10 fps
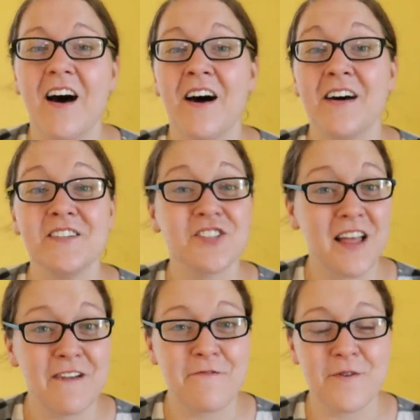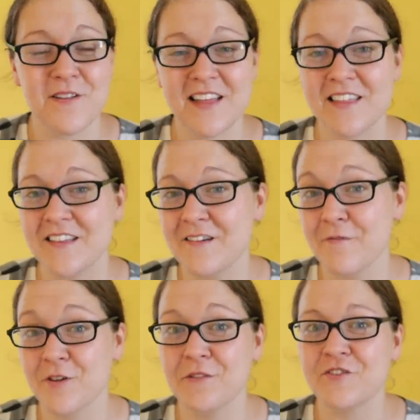on July 4th at the
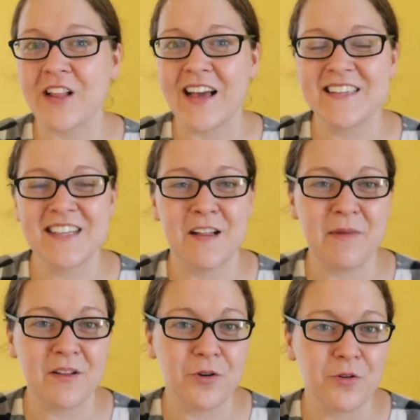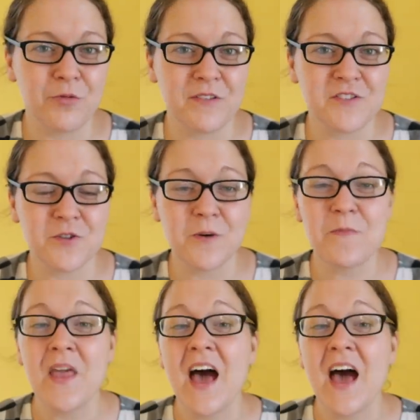4th of July sale at my local thrift store.